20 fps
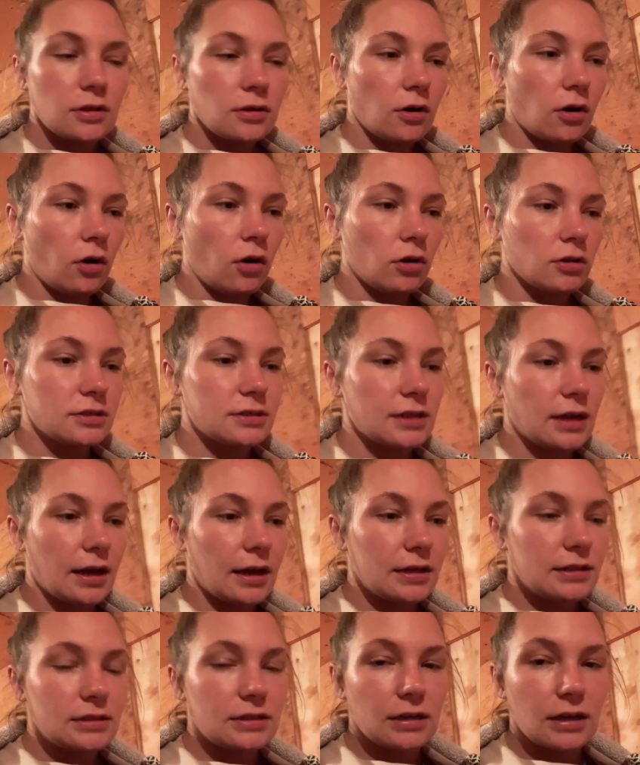all
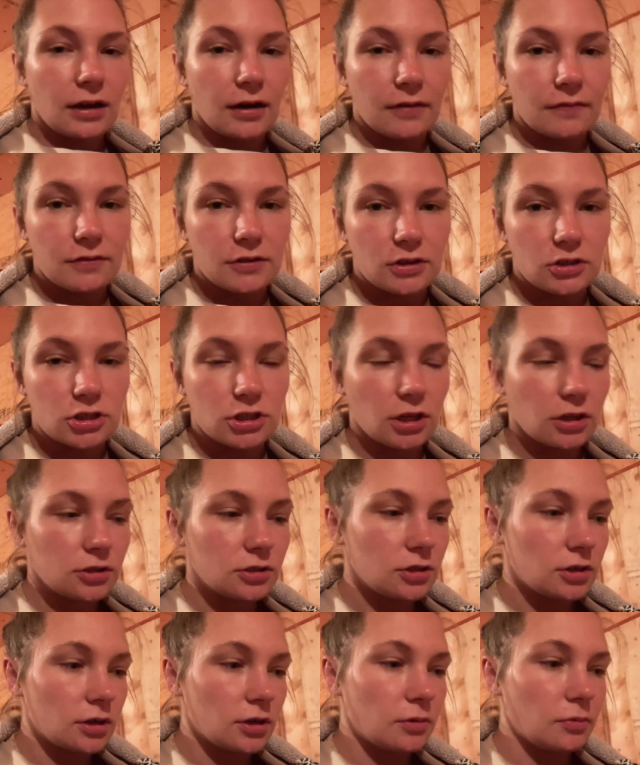sides of their
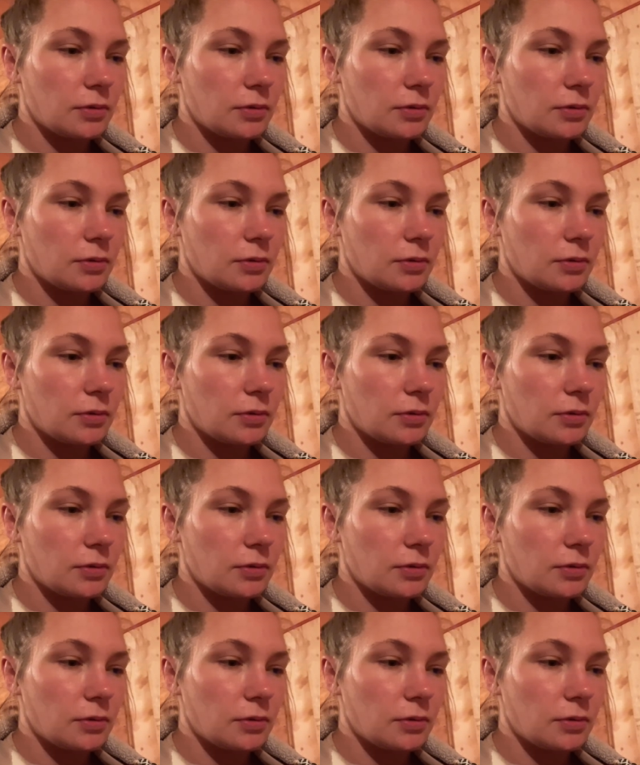shelter.